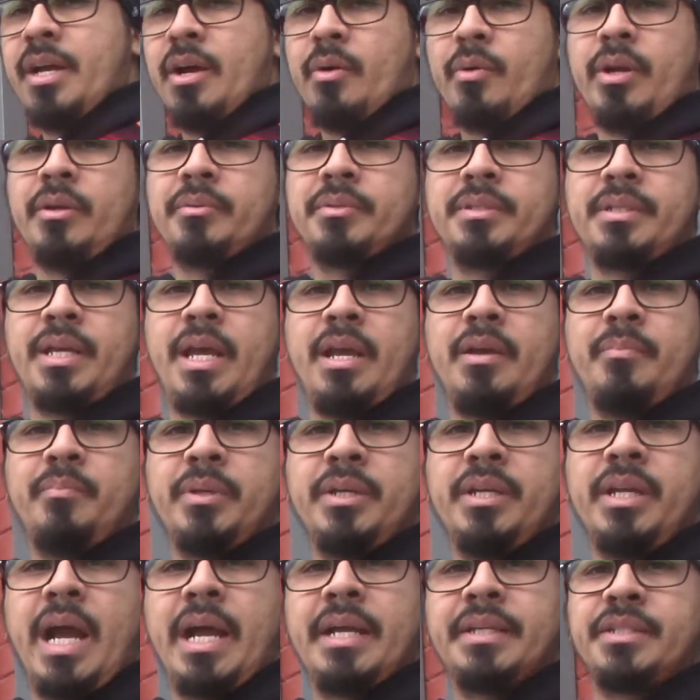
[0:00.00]
what I'm saying?
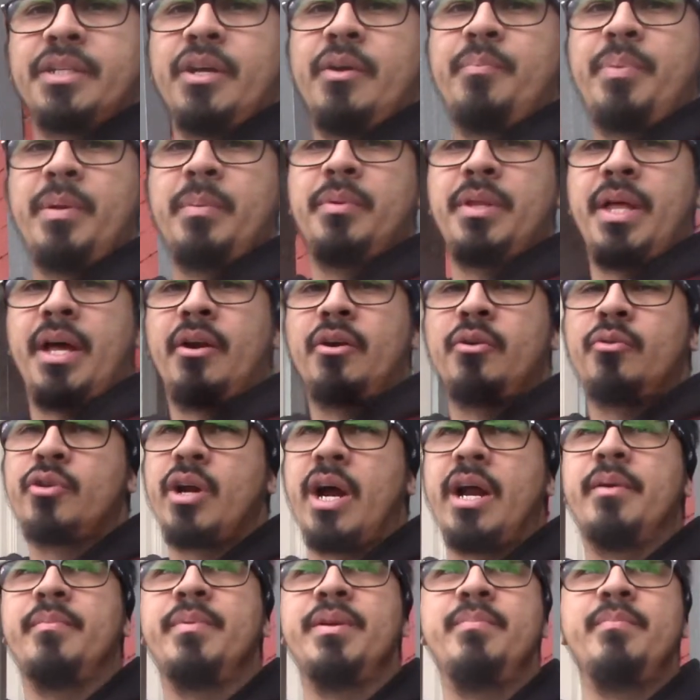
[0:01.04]
But you got some people that are
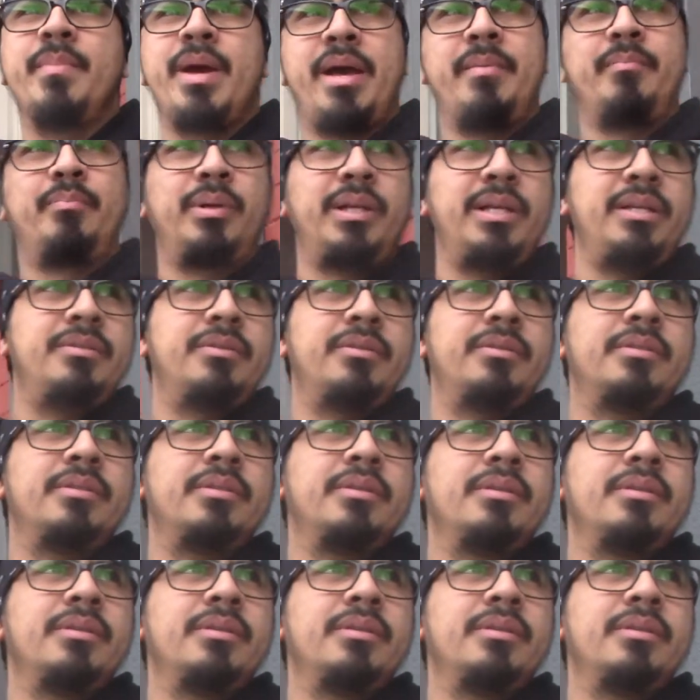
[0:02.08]
trying to be man pleasers.